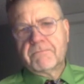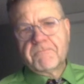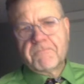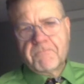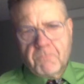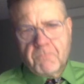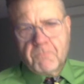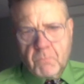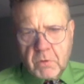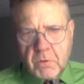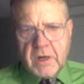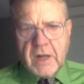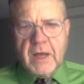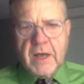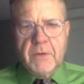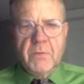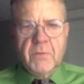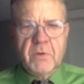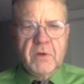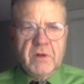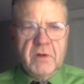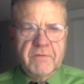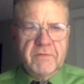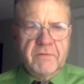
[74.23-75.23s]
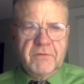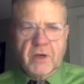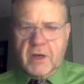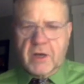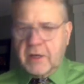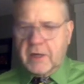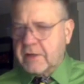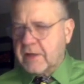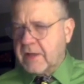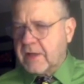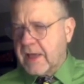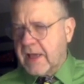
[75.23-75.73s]
what I would have
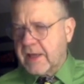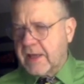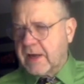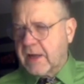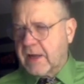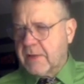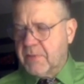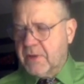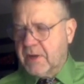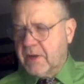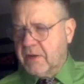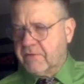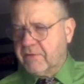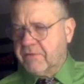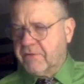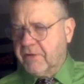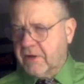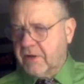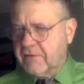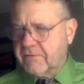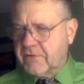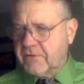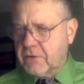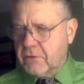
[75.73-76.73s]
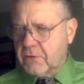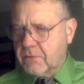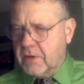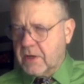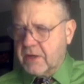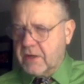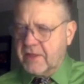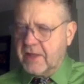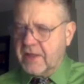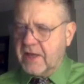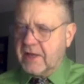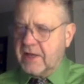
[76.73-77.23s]
taught had I been in front of you
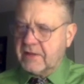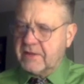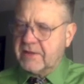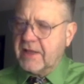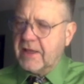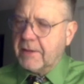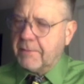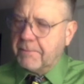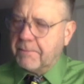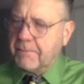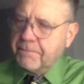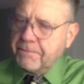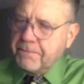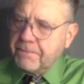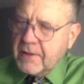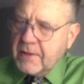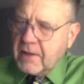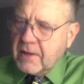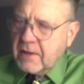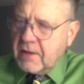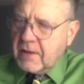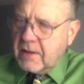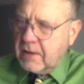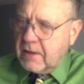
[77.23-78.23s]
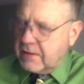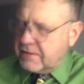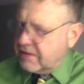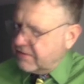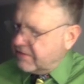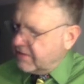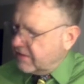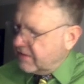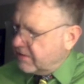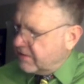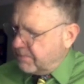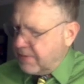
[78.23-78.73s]
on that day. This
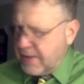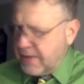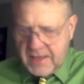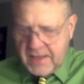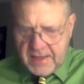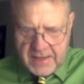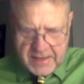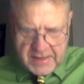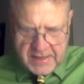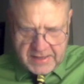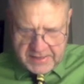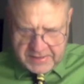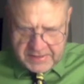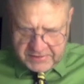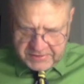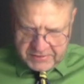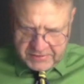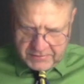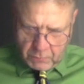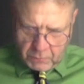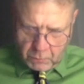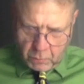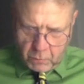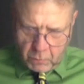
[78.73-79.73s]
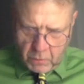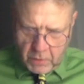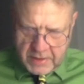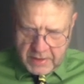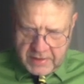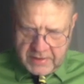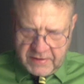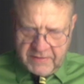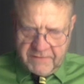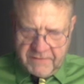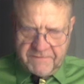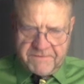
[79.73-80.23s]
is page
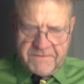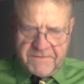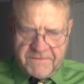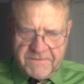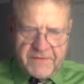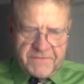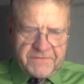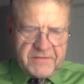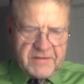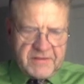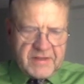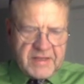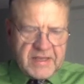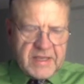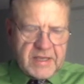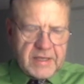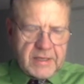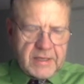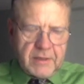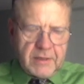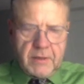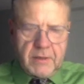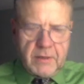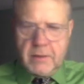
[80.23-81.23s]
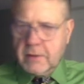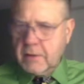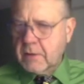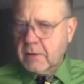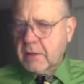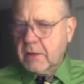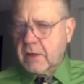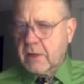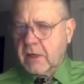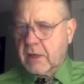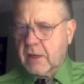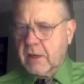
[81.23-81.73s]
115
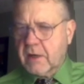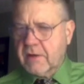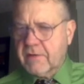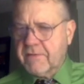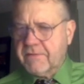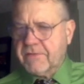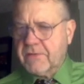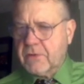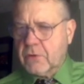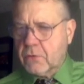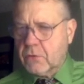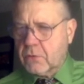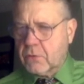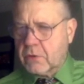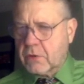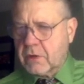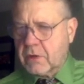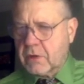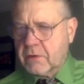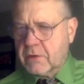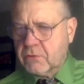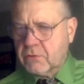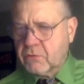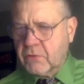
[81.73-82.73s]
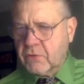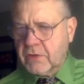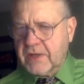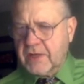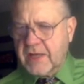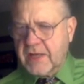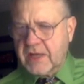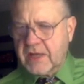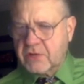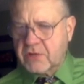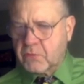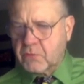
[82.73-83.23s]
of your
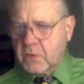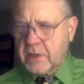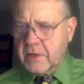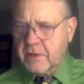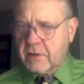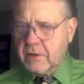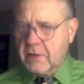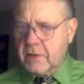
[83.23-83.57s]
20-1